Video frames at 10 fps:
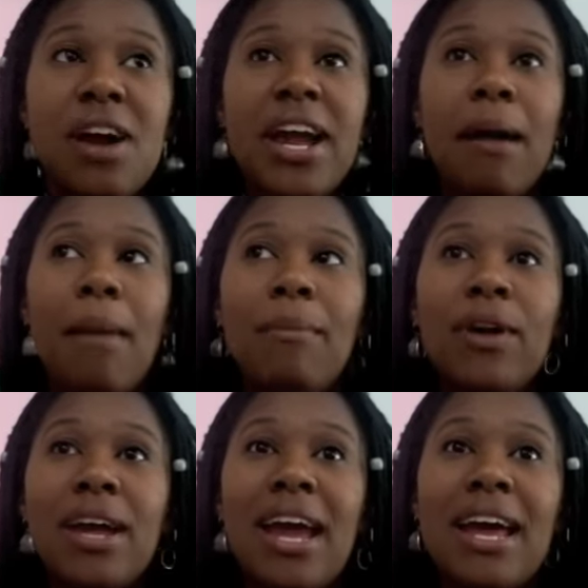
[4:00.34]
I am, I'm
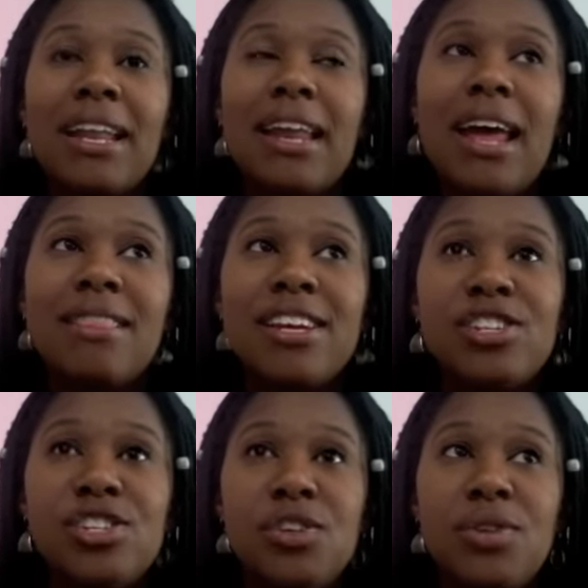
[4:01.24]
looking at
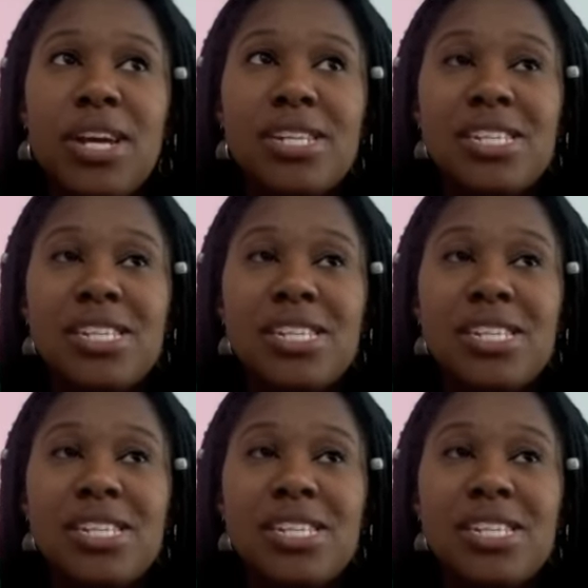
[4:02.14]
these students.